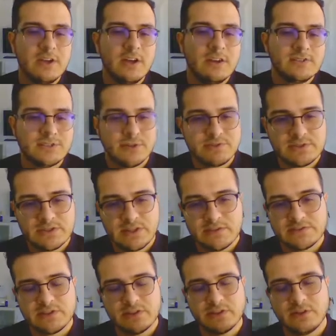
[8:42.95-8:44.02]
So it just gives
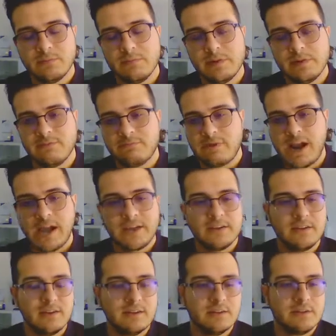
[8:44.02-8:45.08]
you a little bit of
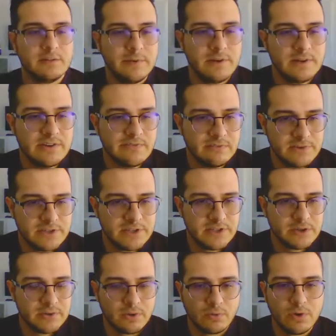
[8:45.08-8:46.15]
bracketing, a little bit of different
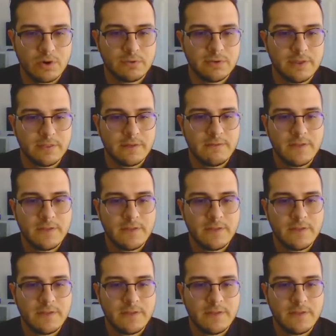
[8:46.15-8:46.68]
material to work with.